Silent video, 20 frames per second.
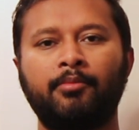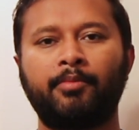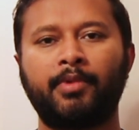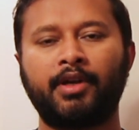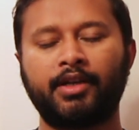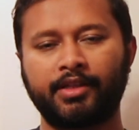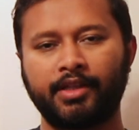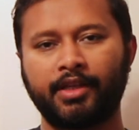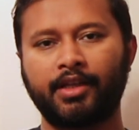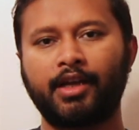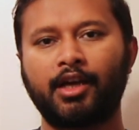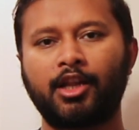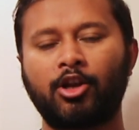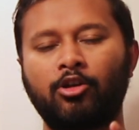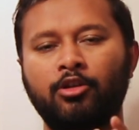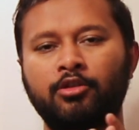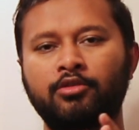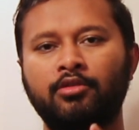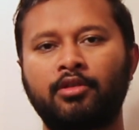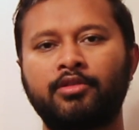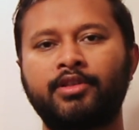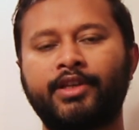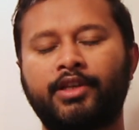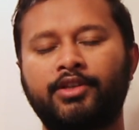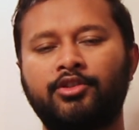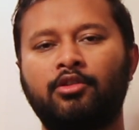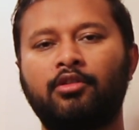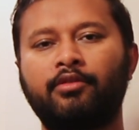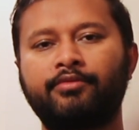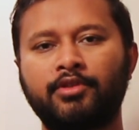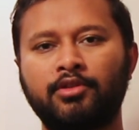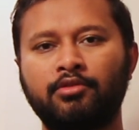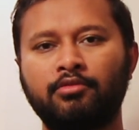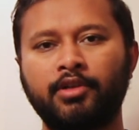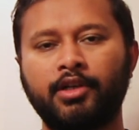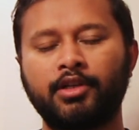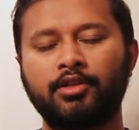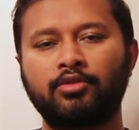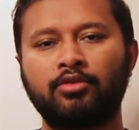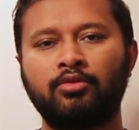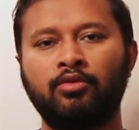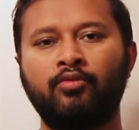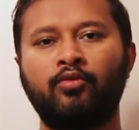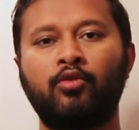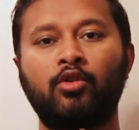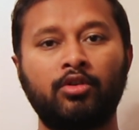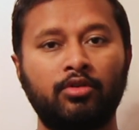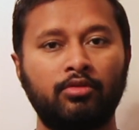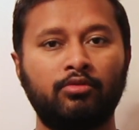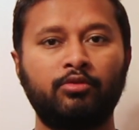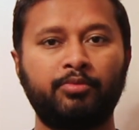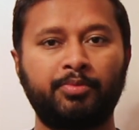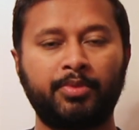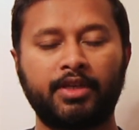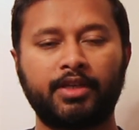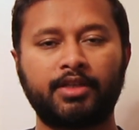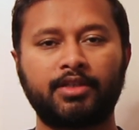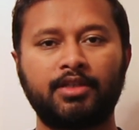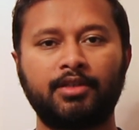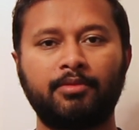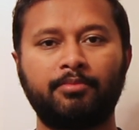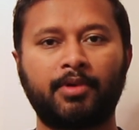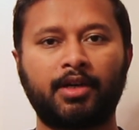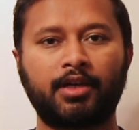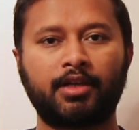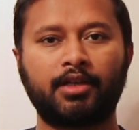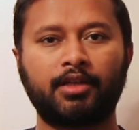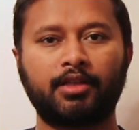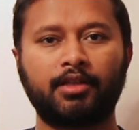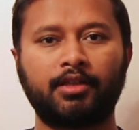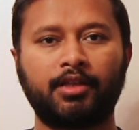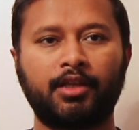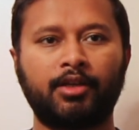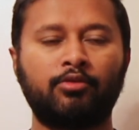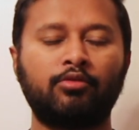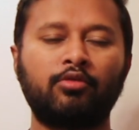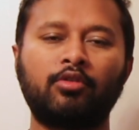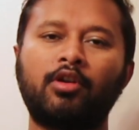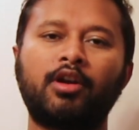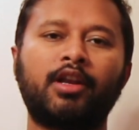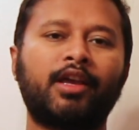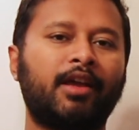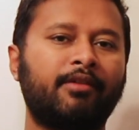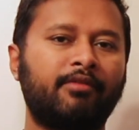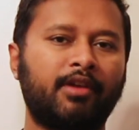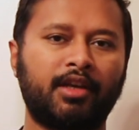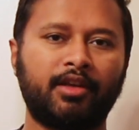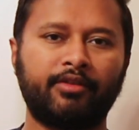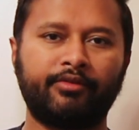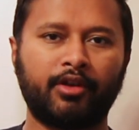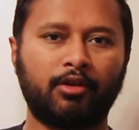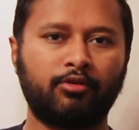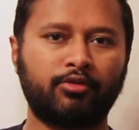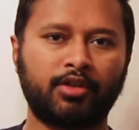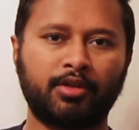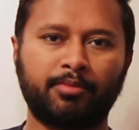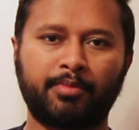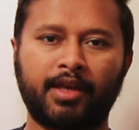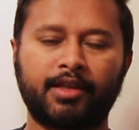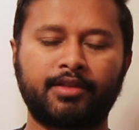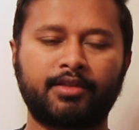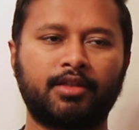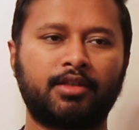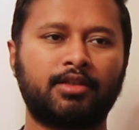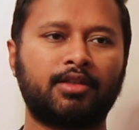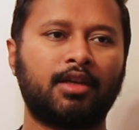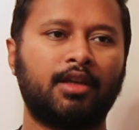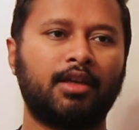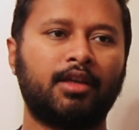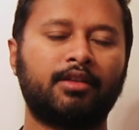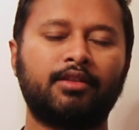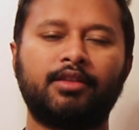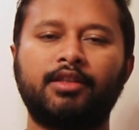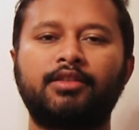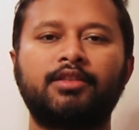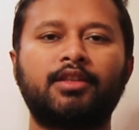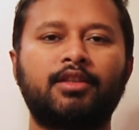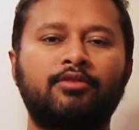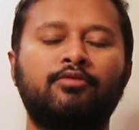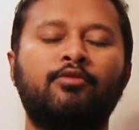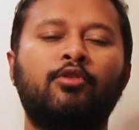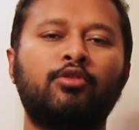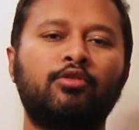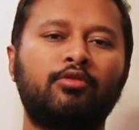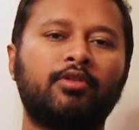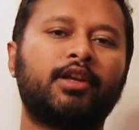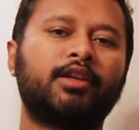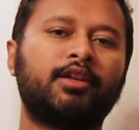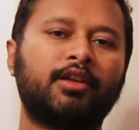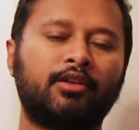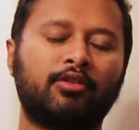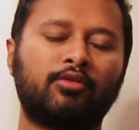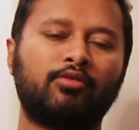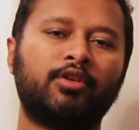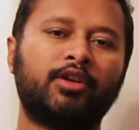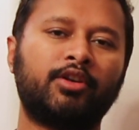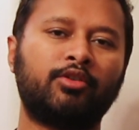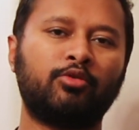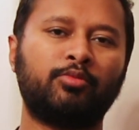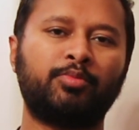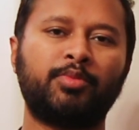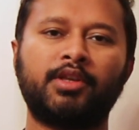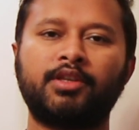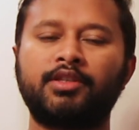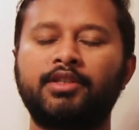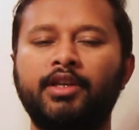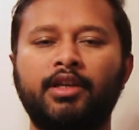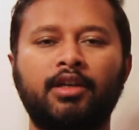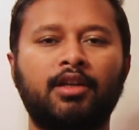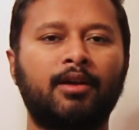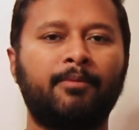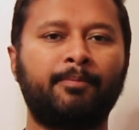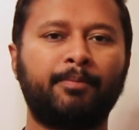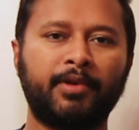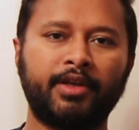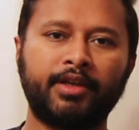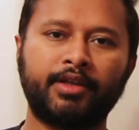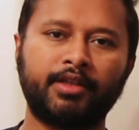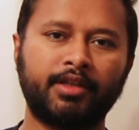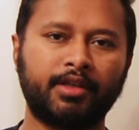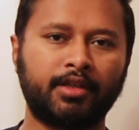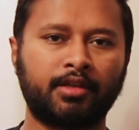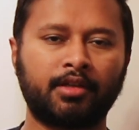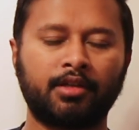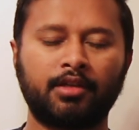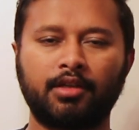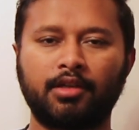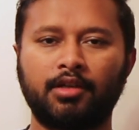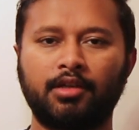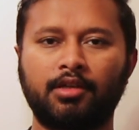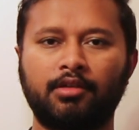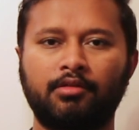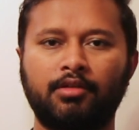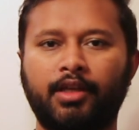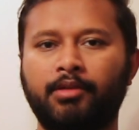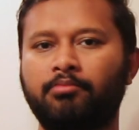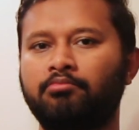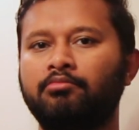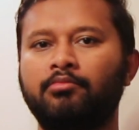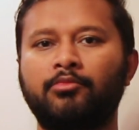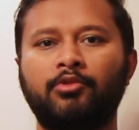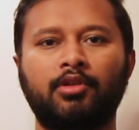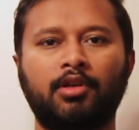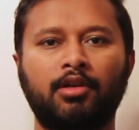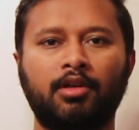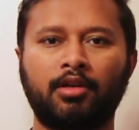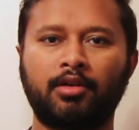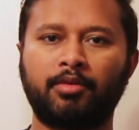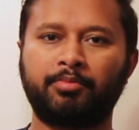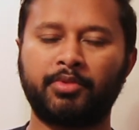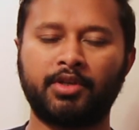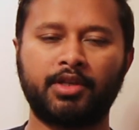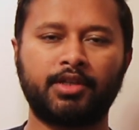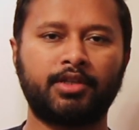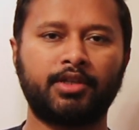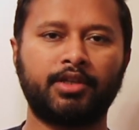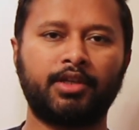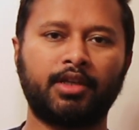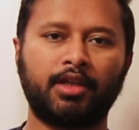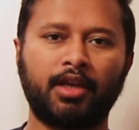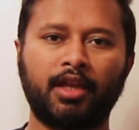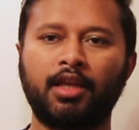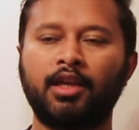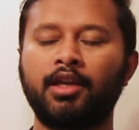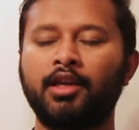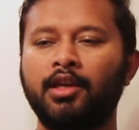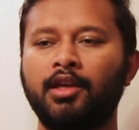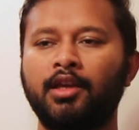But there are also a section of students who want to do PhD, but they do not have any fellowship as such. They just want to get enrolled into PhD and complete their PhD degree.